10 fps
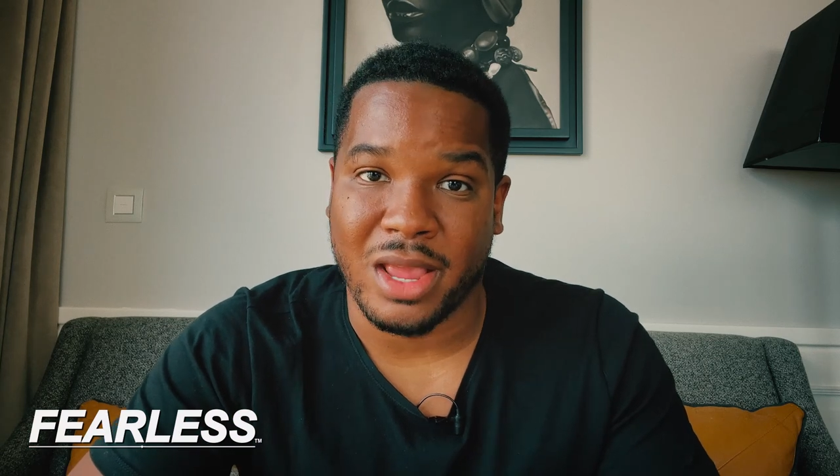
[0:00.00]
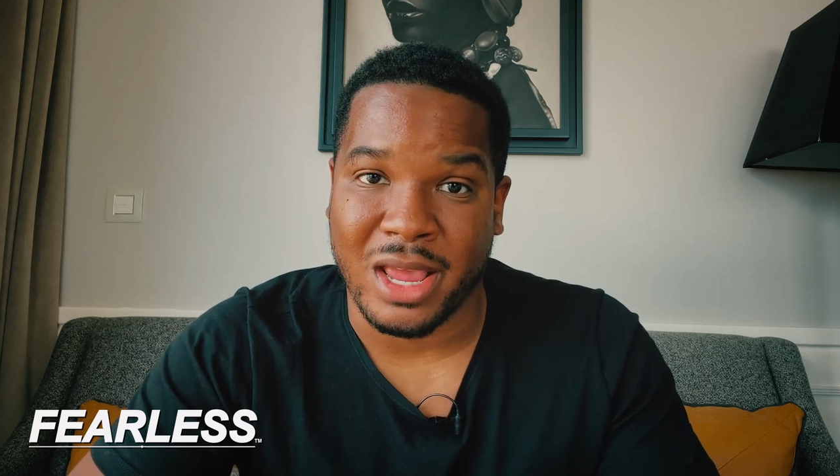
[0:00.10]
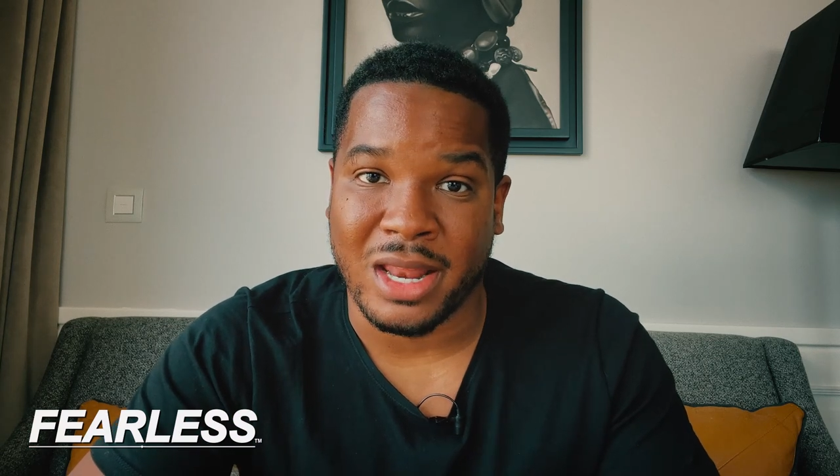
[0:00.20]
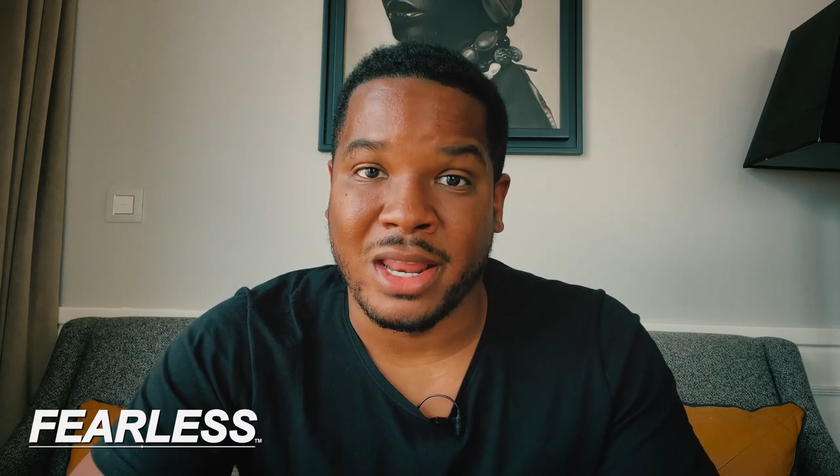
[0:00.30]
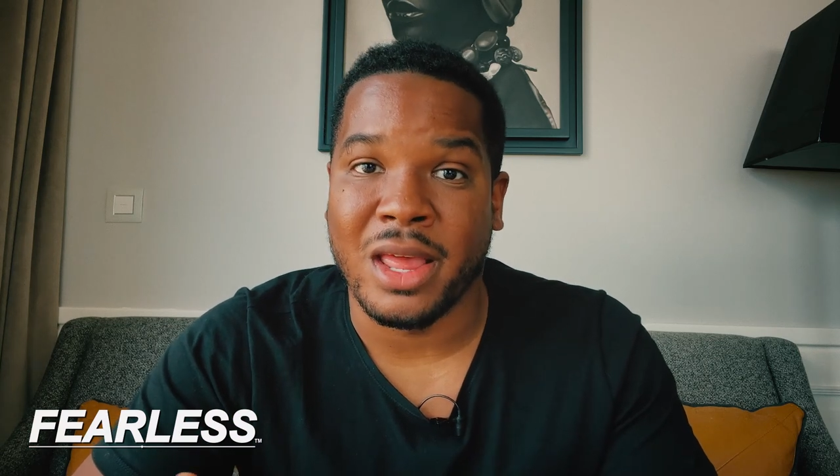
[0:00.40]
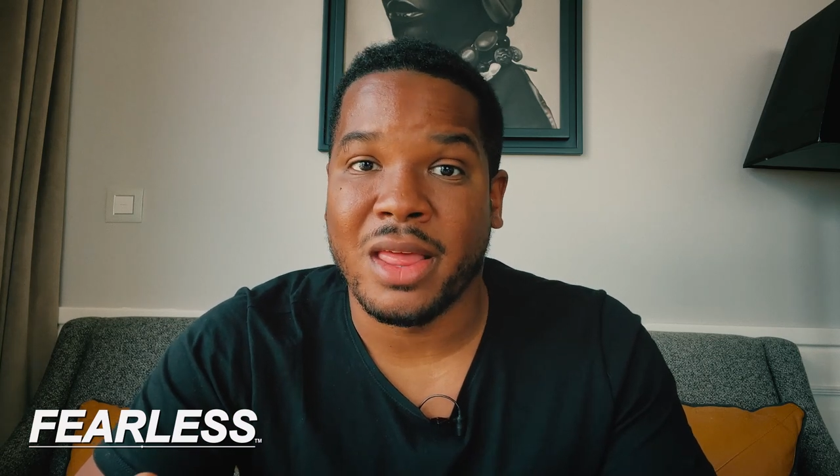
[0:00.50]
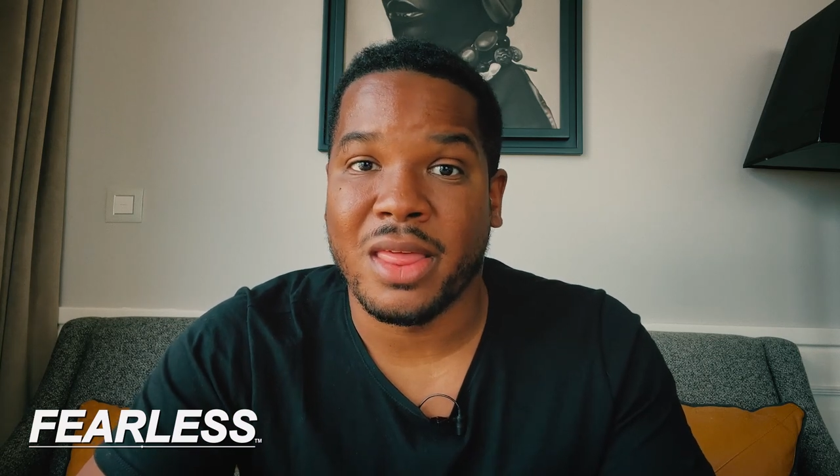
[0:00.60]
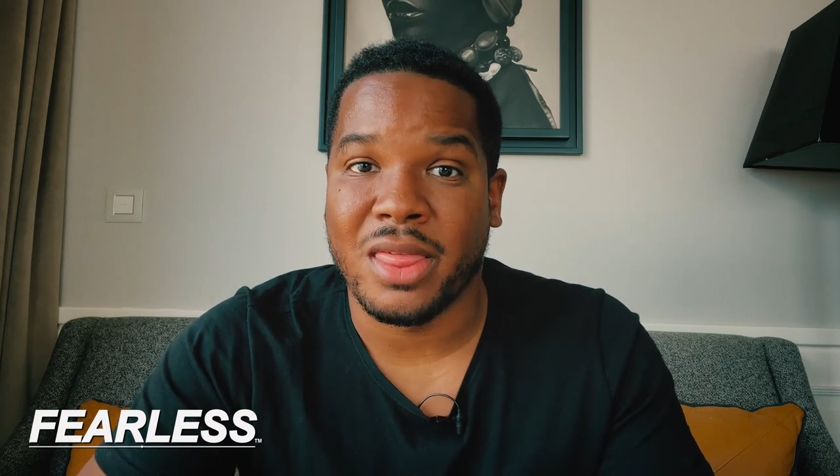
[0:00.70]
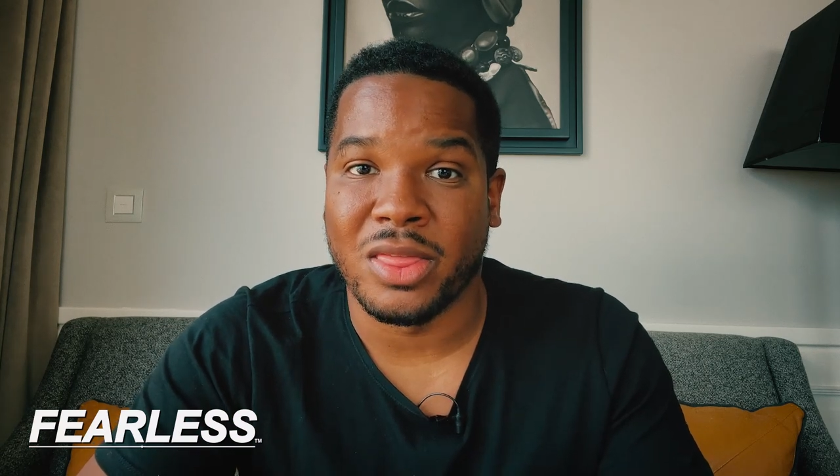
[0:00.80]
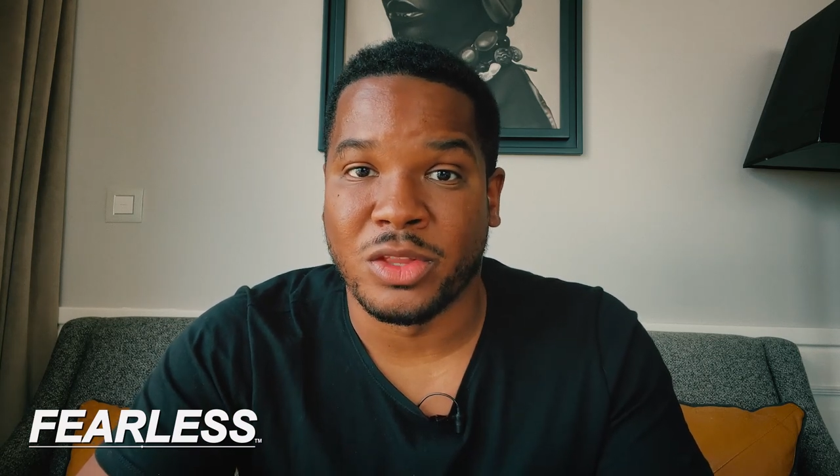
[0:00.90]
In
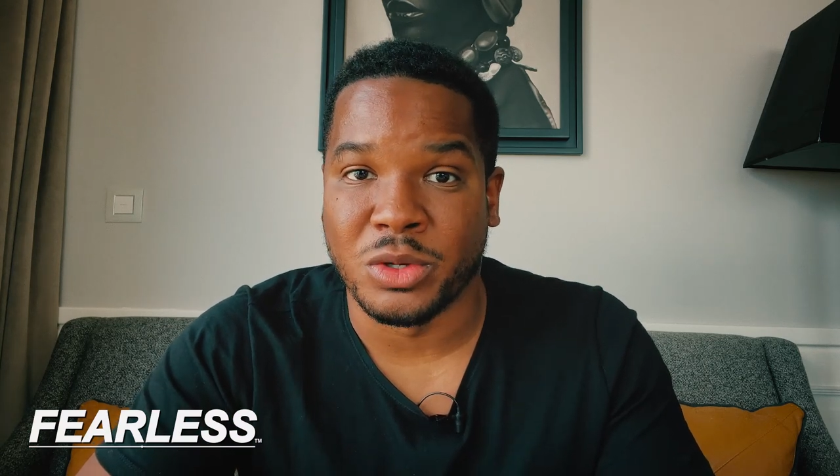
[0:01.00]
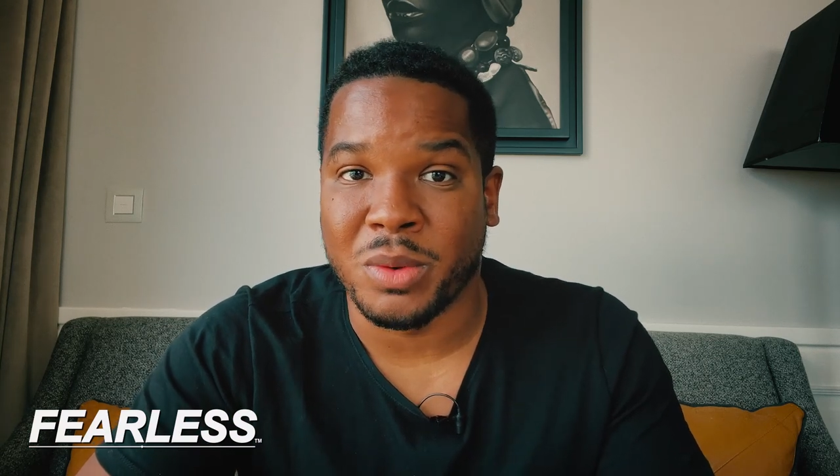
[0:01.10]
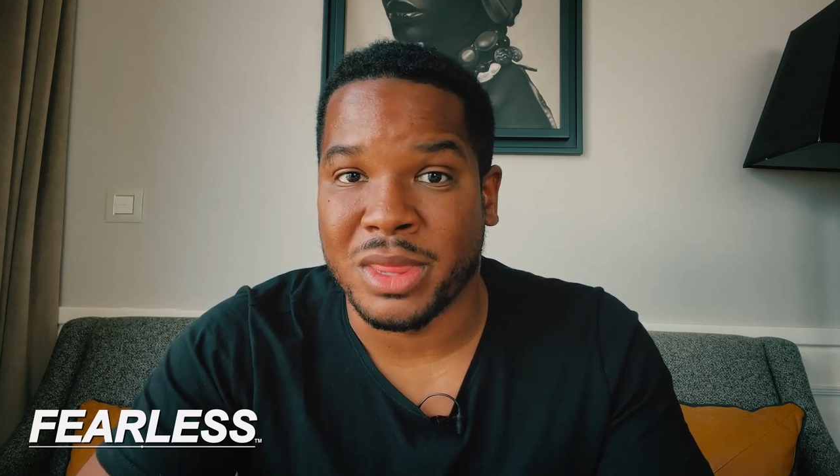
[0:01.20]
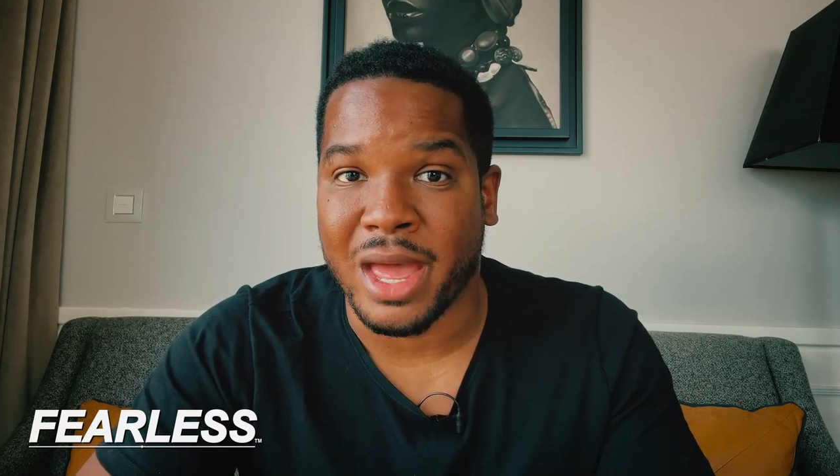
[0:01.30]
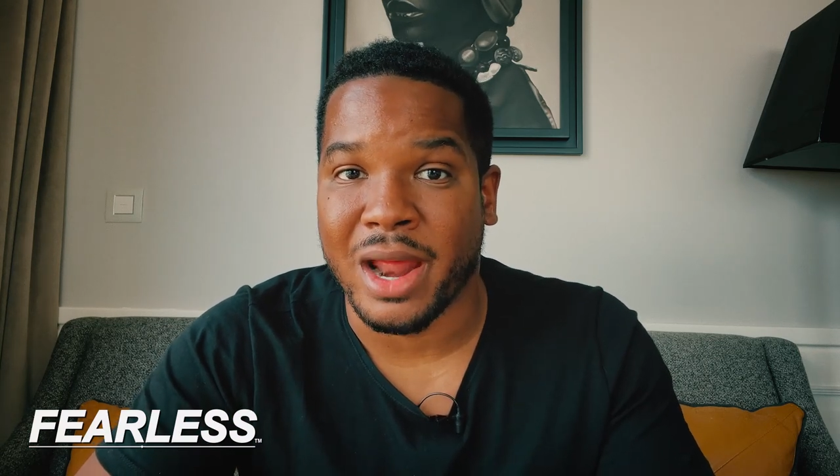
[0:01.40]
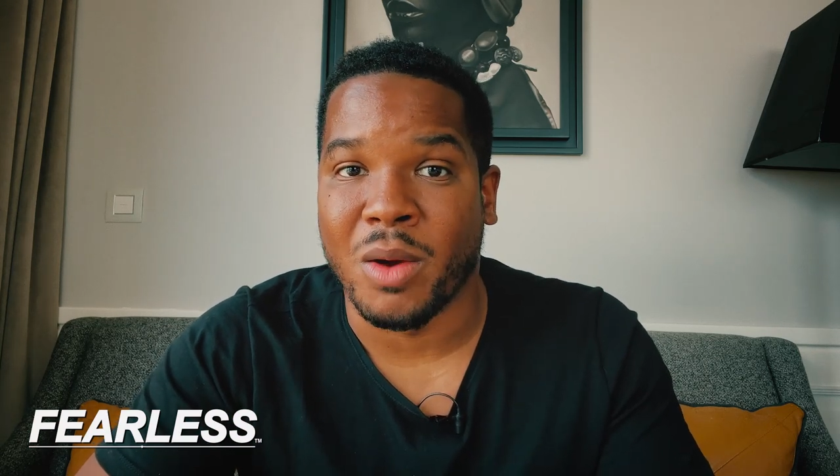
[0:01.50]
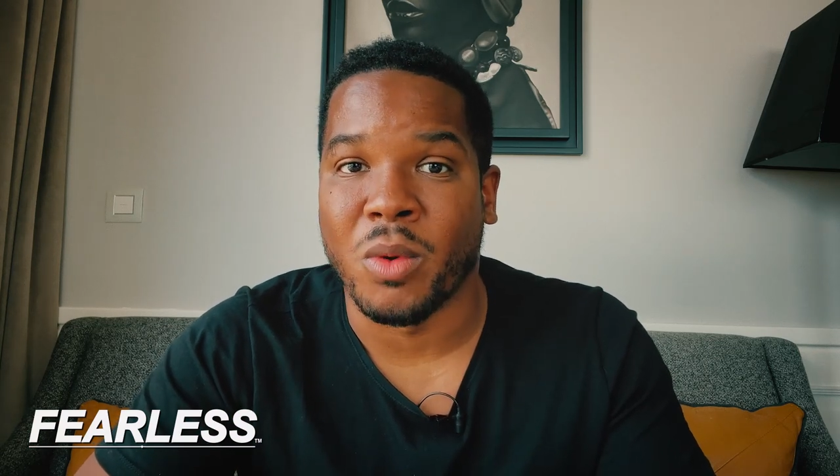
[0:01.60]
doing that,